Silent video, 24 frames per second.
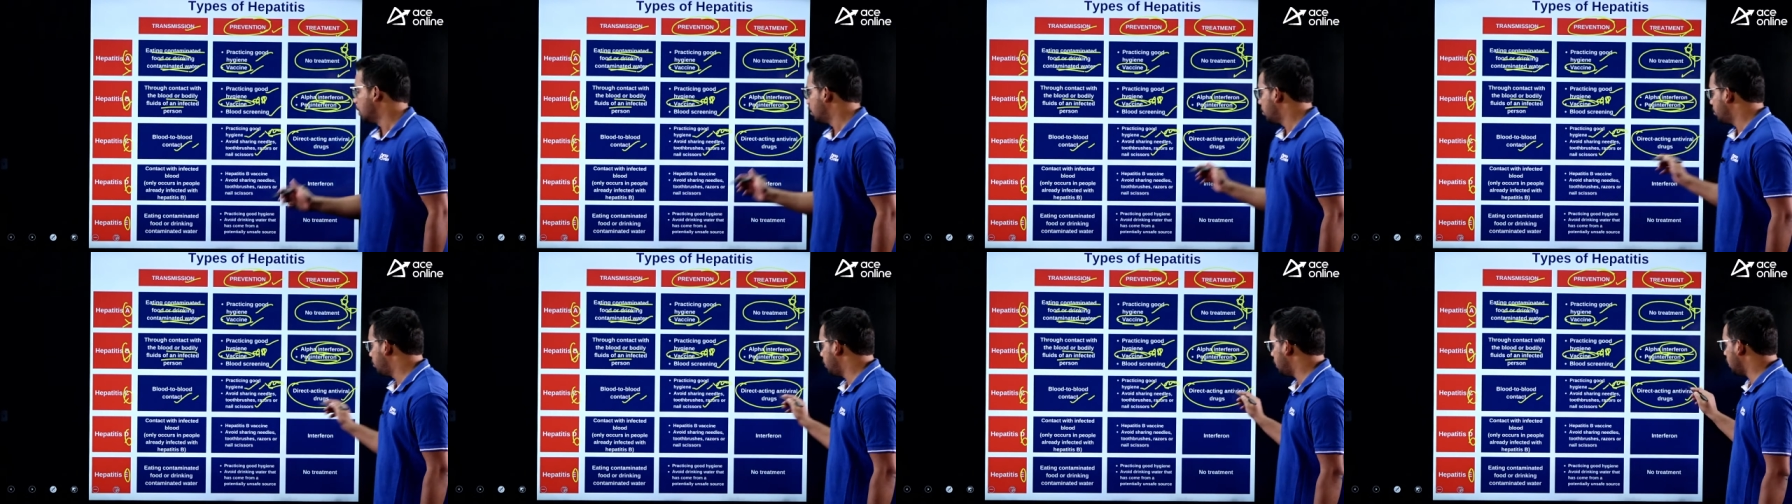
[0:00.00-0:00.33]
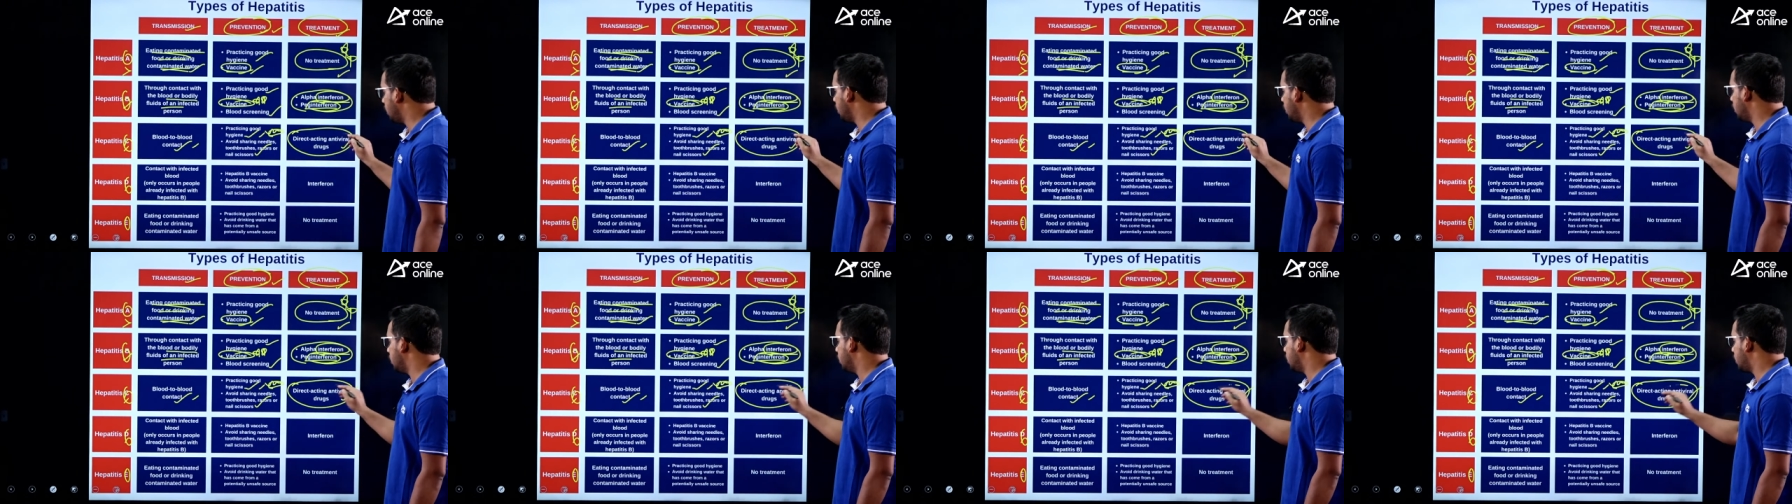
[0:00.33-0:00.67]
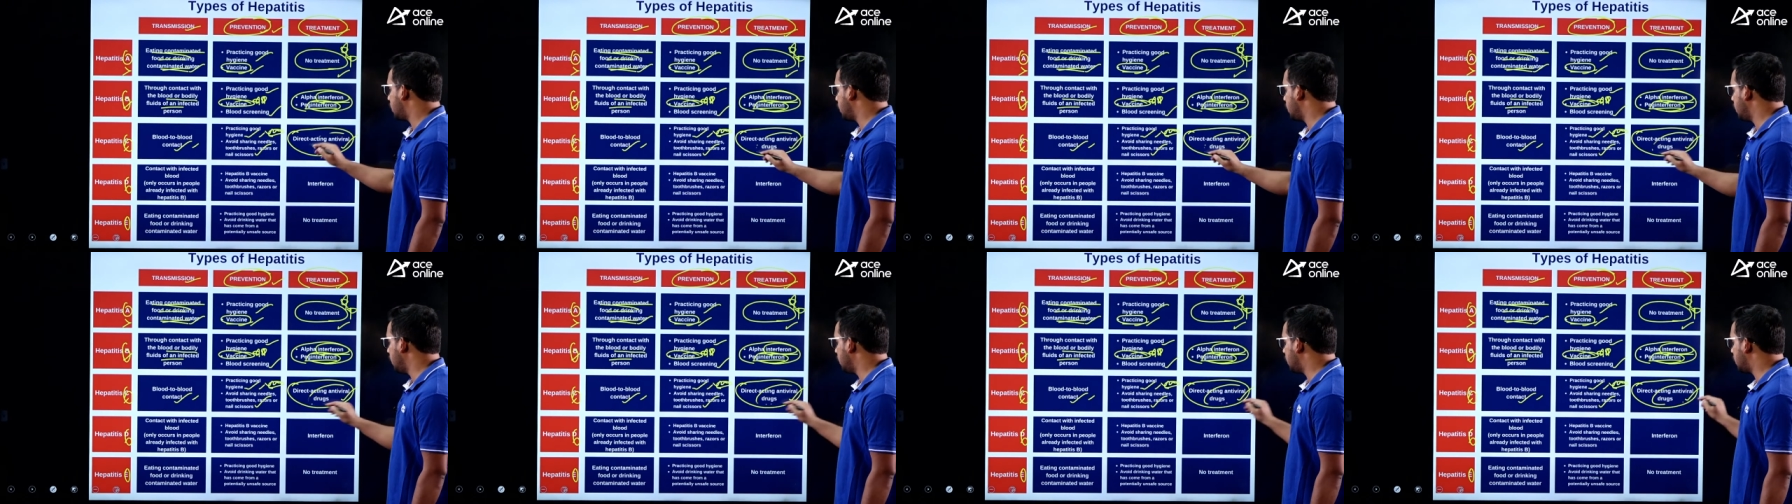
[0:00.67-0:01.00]
being
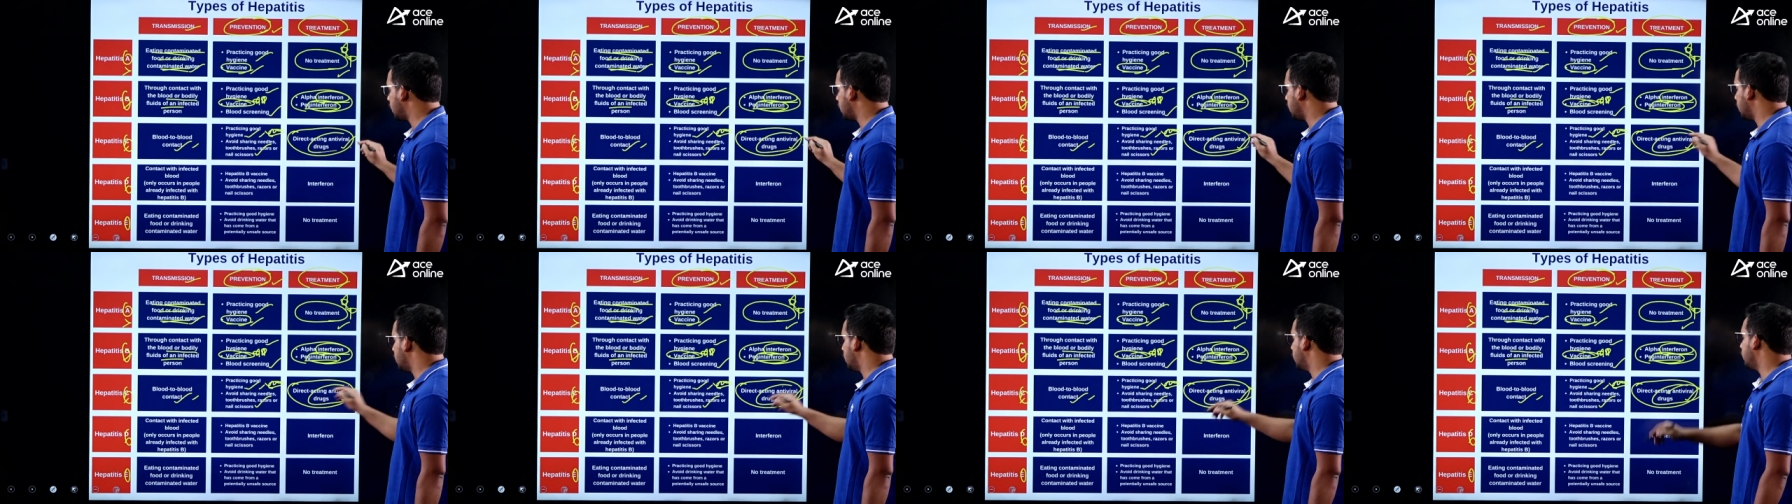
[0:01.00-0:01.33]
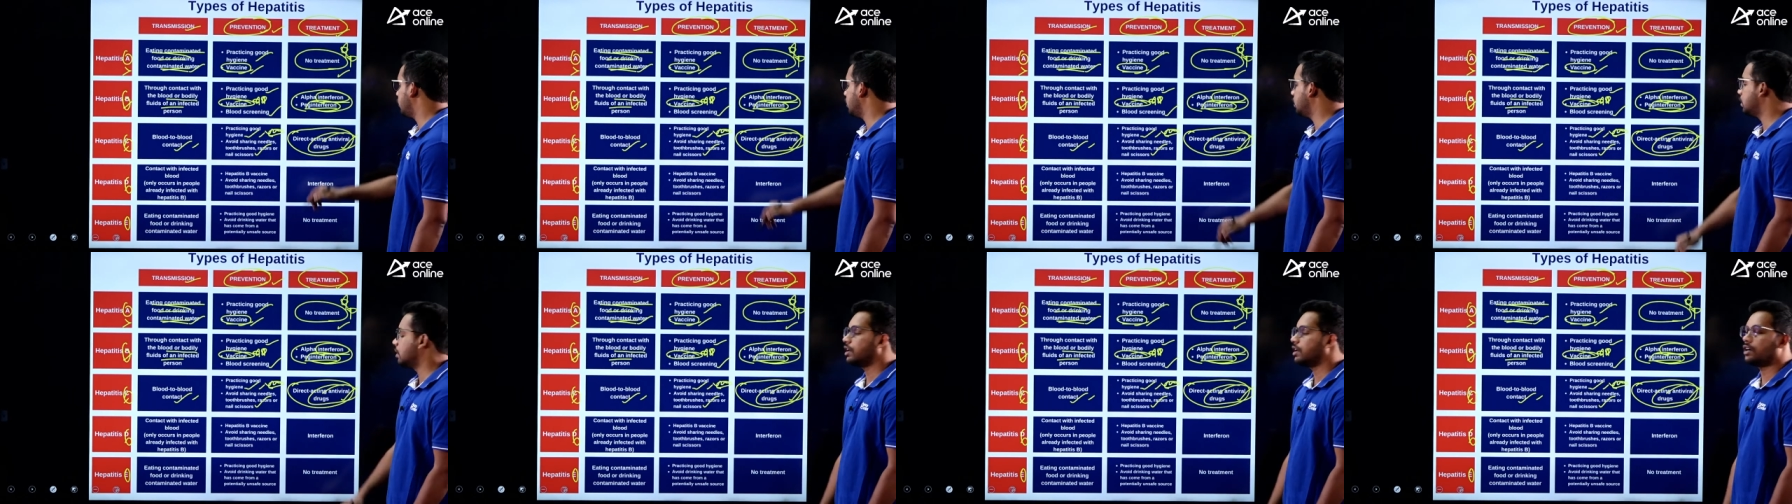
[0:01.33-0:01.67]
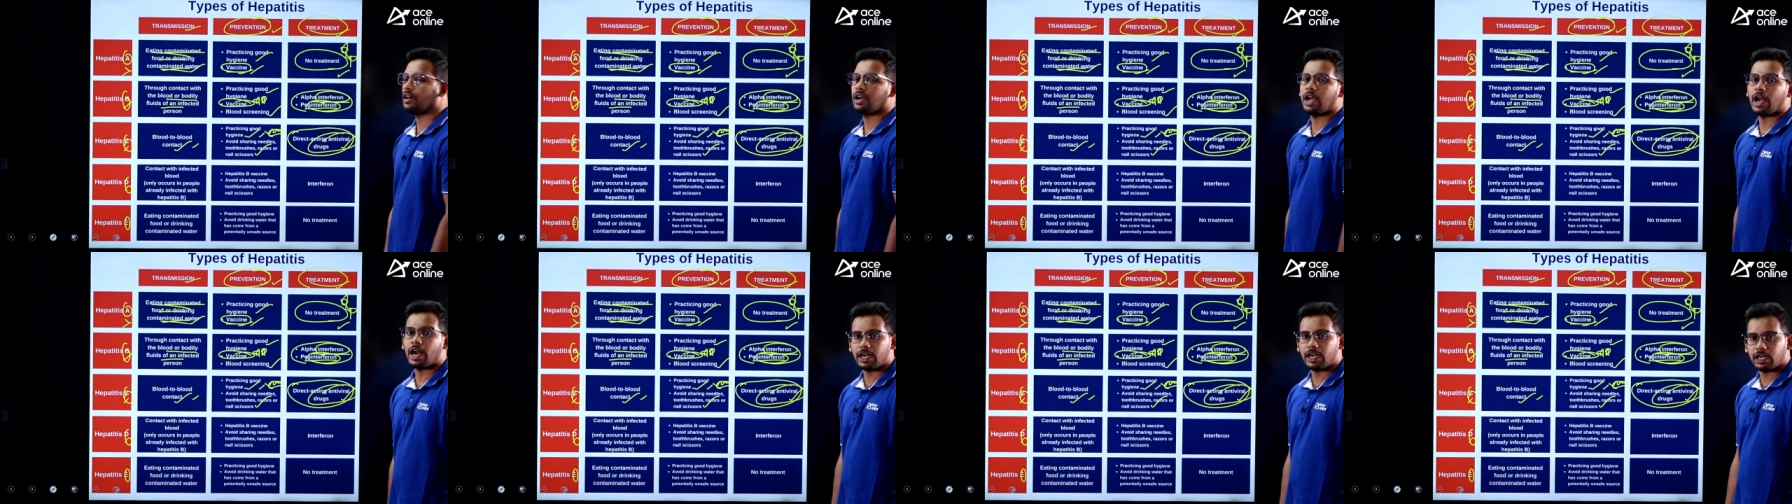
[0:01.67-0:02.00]
treated with the
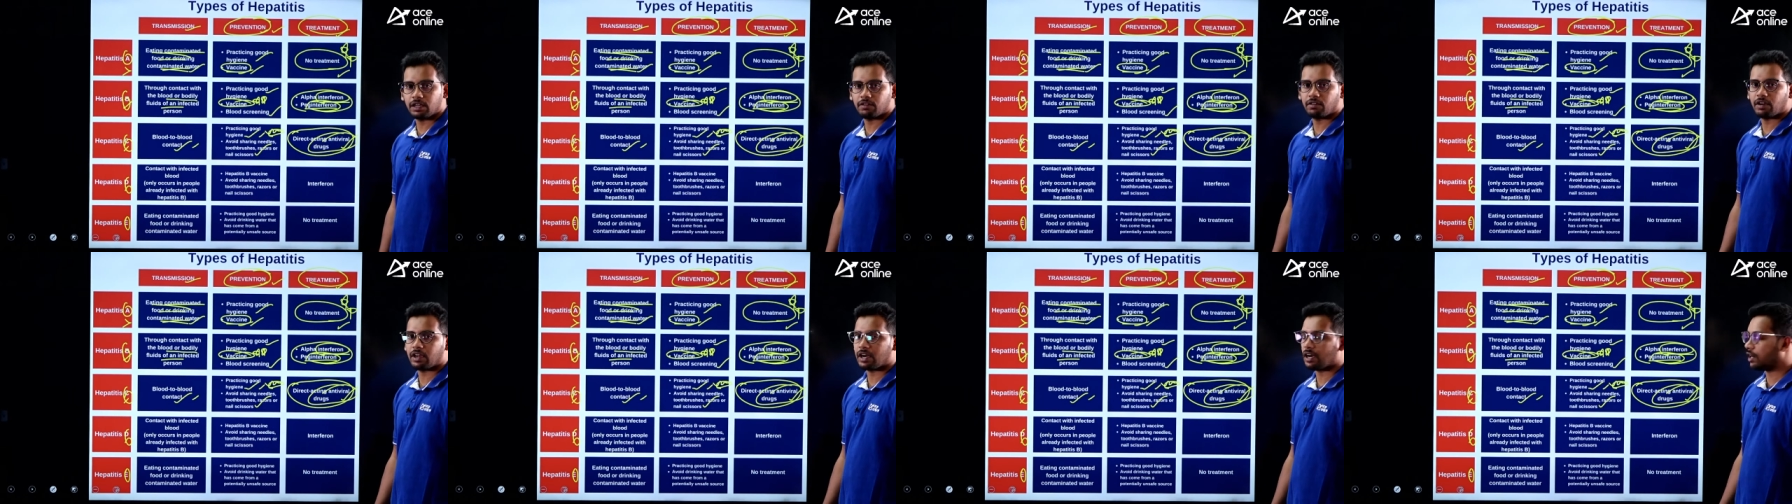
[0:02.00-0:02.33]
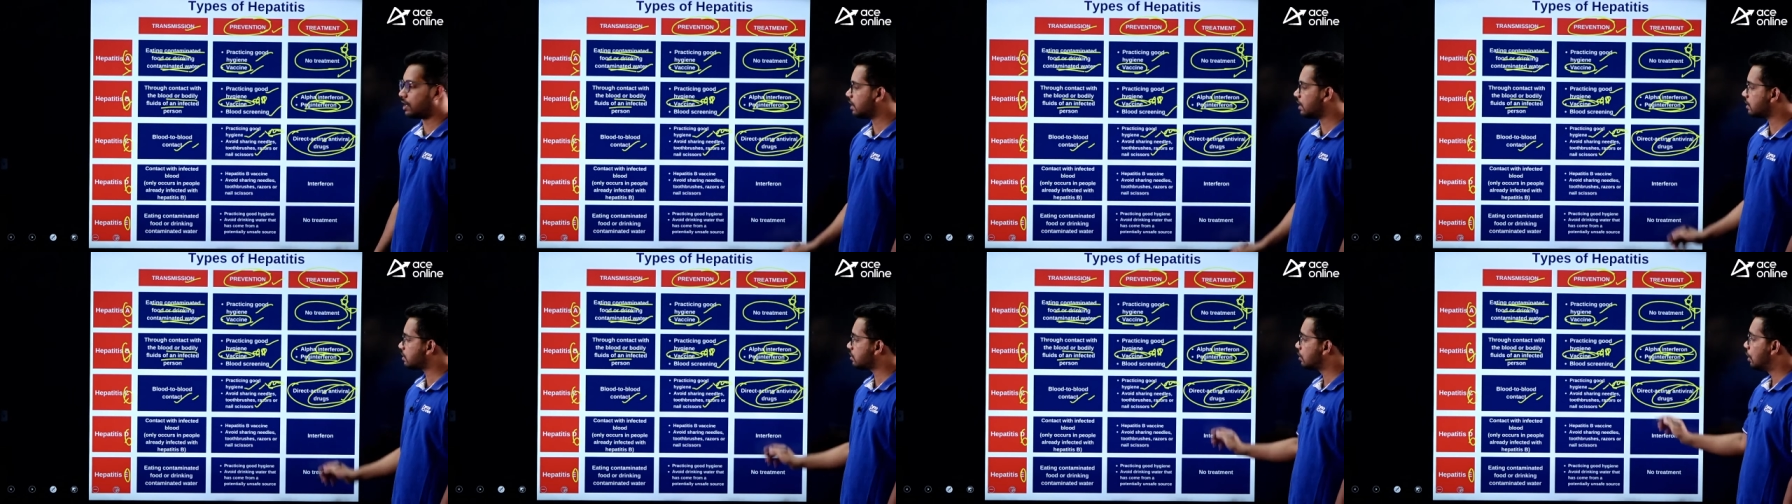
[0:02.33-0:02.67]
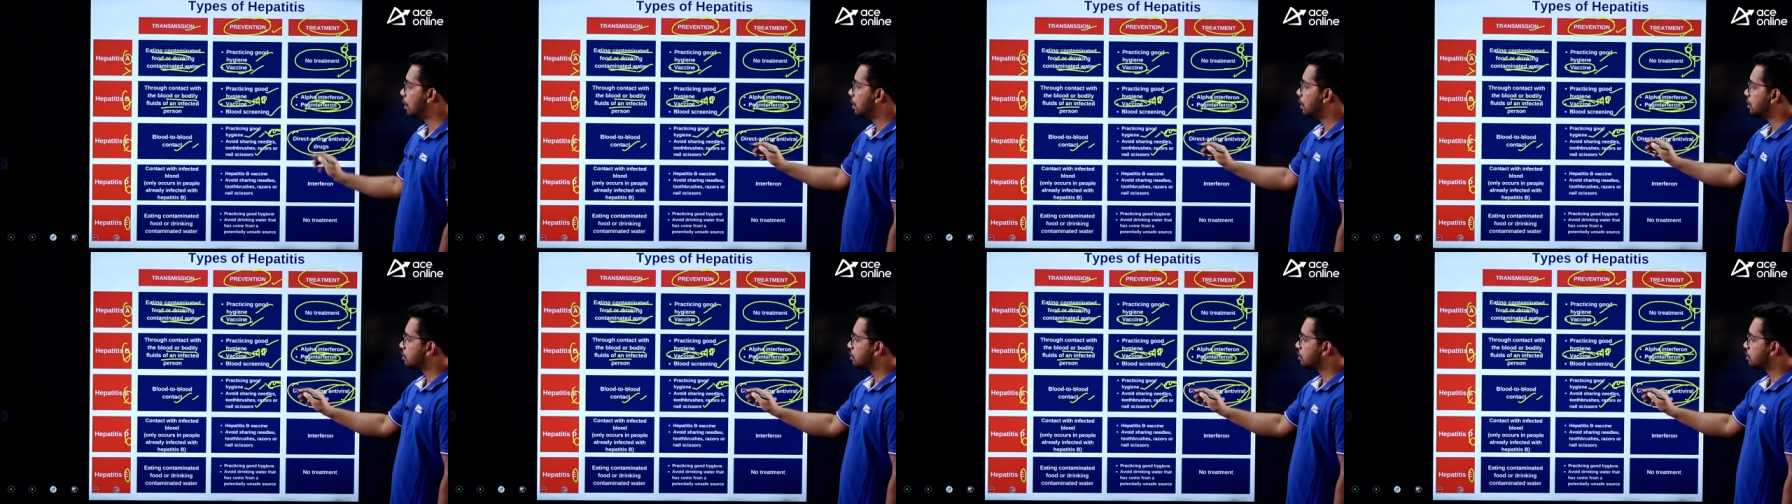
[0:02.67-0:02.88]
antiviral drugs.